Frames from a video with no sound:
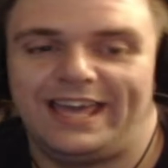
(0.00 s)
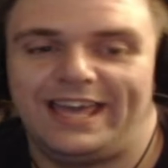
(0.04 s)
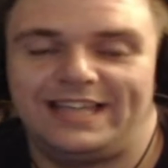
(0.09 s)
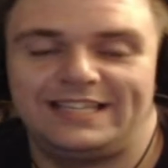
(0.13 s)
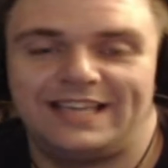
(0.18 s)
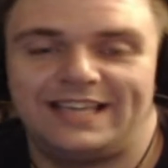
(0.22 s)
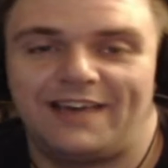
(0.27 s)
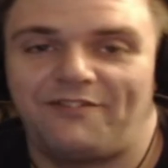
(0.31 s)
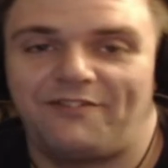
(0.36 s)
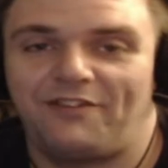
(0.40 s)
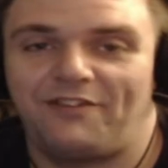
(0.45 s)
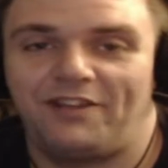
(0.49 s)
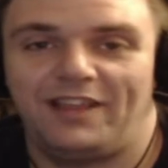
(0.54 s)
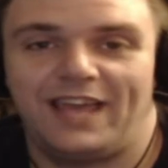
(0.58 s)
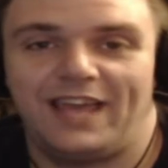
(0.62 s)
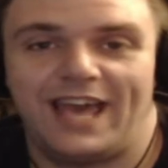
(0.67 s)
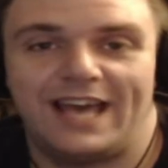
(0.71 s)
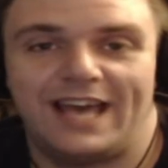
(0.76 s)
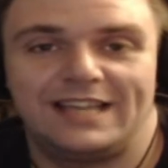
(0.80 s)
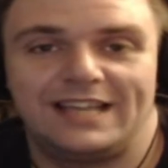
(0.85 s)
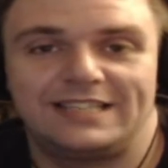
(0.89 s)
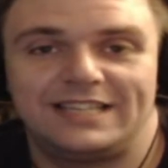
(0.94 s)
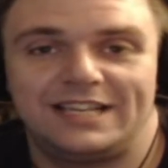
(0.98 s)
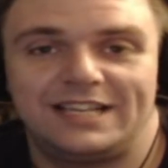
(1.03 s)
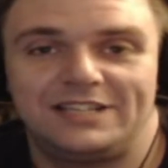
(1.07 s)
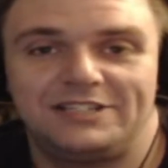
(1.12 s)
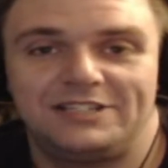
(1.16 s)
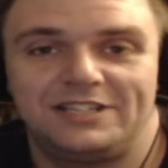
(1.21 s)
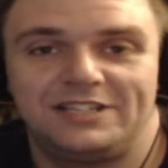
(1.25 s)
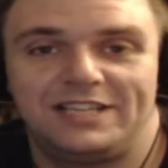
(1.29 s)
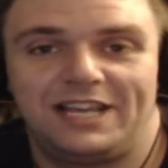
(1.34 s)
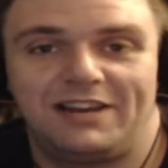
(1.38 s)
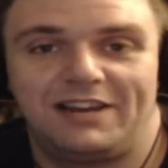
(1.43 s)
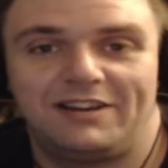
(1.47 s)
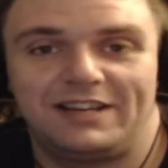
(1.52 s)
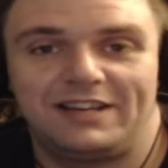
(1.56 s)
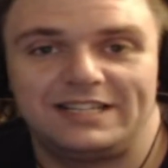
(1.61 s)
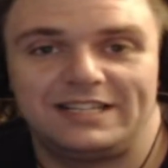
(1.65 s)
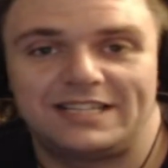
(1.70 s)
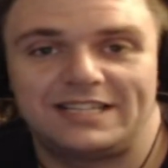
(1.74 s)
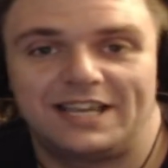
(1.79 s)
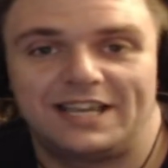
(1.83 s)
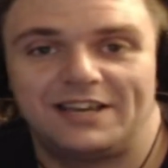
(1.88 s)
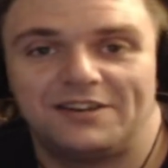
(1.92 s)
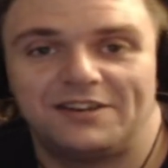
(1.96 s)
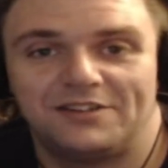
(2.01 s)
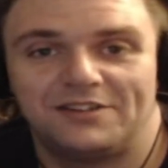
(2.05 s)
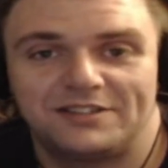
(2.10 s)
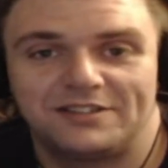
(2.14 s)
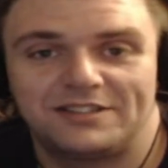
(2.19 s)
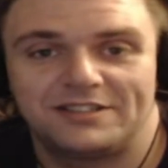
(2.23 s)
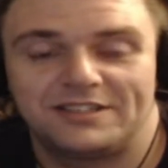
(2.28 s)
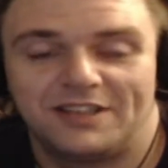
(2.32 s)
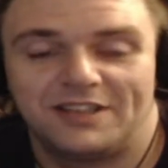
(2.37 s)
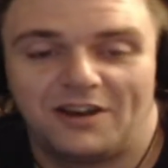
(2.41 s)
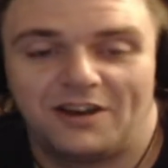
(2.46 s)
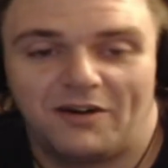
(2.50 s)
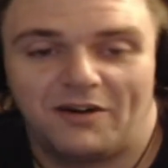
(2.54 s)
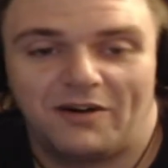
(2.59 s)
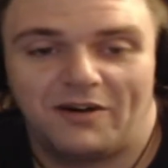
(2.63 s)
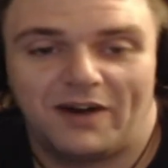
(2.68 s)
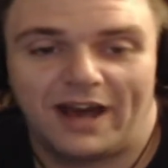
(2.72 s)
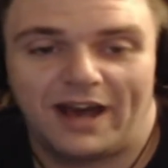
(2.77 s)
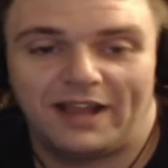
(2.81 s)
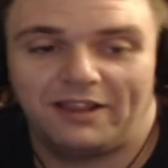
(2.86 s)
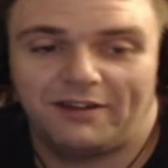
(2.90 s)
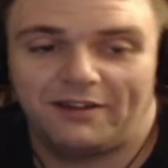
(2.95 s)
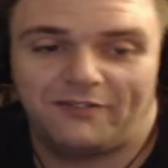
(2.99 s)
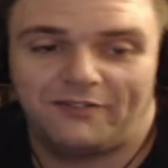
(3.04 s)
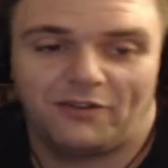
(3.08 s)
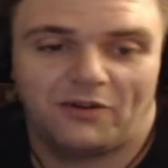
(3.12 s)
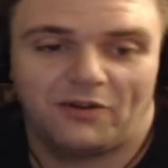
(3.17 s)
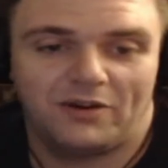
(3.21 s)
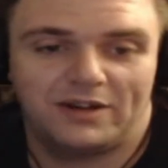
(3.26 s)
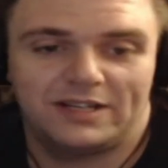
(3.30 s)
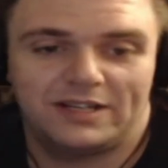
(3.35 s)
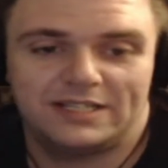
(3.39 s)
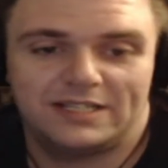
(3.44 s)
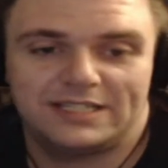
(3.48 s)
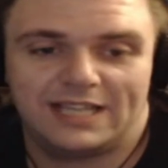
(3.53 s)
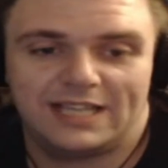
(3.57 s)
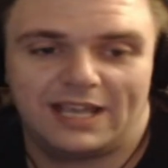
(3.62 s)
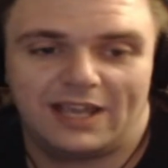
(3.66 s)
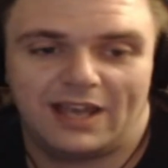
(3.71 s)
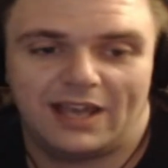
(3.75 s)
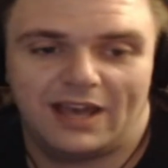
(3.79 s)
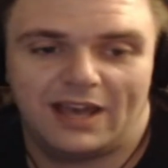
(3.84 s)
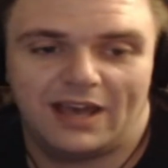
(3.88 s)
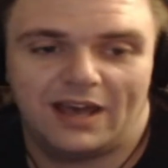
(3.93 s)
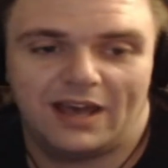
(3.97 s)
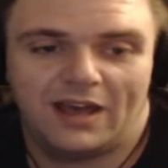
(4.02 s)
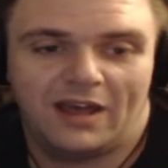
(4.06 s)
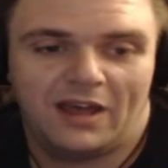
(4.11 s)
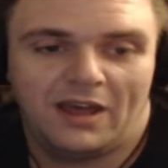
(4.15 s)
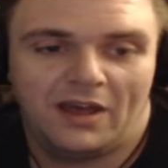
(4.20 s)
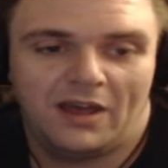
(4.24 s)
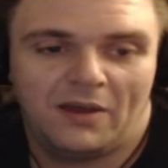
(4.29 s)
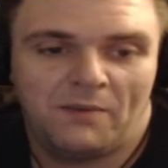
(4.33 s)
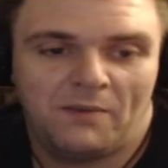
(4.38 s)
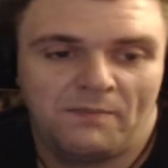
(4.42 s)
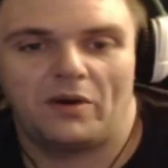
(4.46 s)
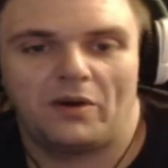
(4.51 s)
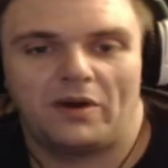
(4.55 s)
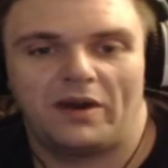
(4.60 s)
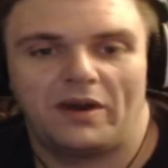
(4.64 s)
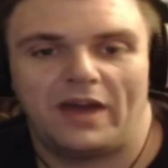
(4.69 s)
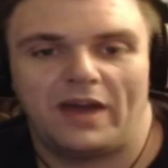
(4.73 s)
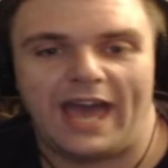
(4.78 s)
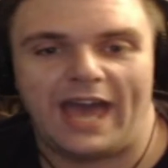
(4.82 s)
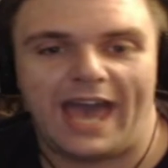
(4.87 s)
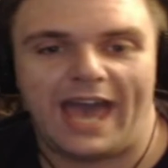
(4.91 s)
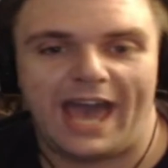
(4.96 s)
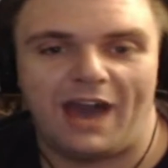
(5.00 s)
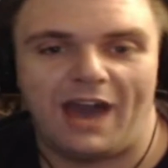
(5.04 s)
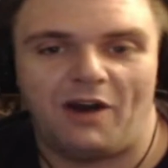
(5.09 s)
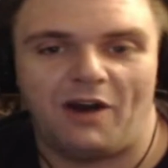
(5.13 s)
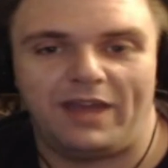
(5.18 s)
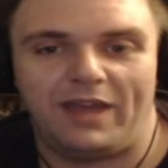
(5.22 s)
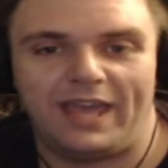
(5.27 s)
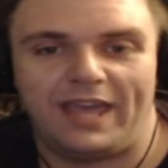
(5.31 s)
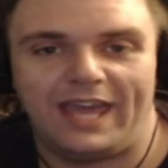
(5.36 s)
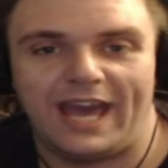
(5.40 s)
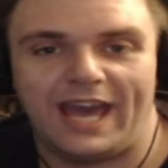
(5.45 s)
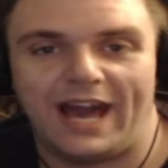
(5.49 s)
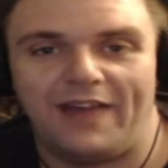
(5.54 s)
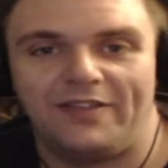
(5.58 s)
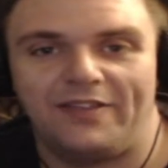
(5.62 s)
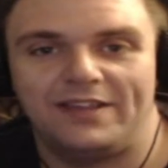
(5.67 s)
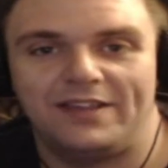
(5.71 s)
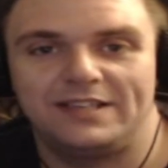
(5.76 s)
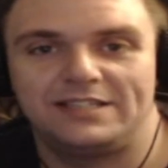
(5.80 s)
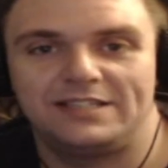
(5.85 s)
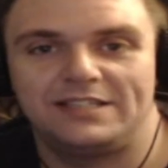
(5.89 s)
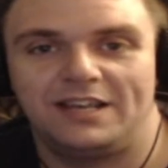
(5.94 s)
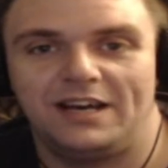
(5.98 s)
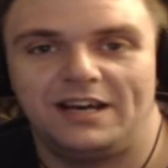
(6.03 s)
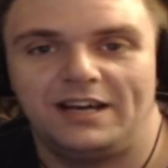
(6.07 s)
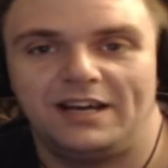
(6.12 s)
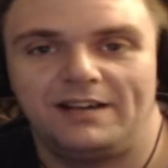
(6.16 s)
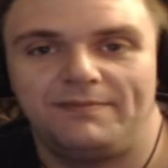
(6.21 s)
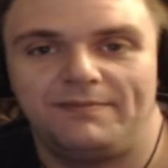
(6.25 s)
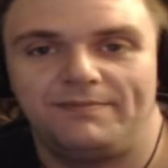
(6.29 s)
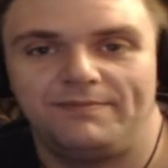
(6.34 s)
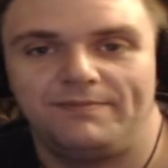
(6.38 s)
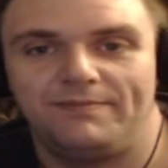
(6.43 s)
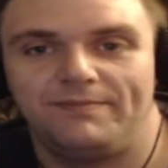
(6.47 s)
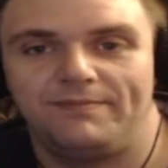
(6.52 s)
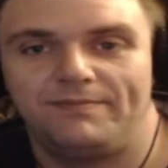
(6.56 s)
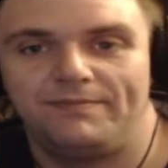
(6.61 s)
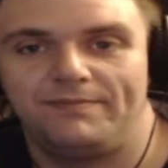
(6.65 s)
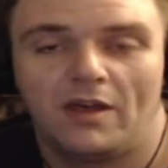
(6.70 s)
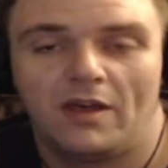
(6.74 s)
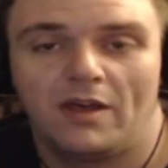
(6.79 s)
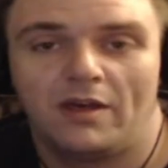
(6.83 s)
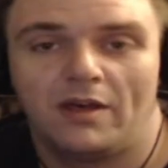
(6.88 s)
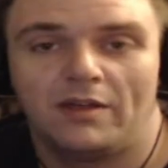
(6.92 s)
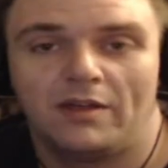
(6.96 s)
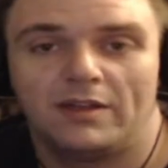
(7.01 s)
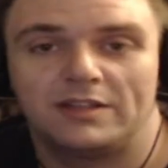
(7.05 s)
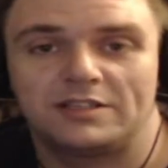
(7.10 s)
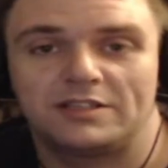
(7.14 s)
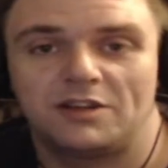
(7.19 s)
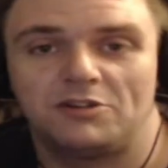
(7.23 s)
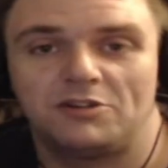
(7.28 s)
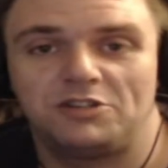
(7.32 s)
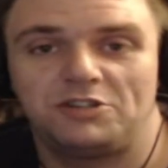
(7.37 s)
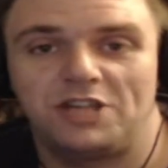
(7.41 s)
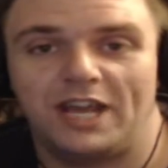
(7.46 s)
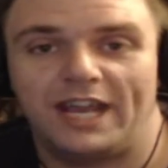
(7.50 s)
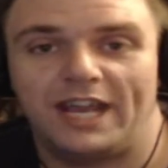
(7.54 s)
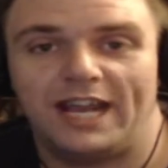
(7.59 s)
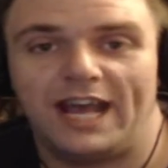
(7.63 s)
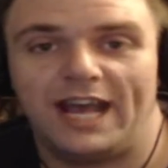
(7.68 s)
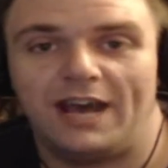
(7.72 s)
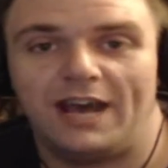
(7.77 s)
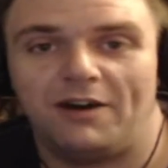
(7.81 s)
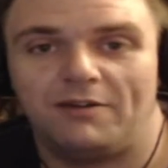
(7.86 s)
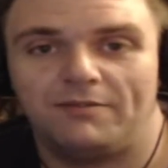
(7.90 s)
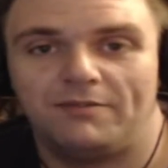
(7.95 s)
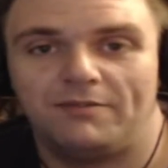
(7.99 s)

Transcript: definitely has engineering skills, so I look forward to see how he got this done. Let's go check it out.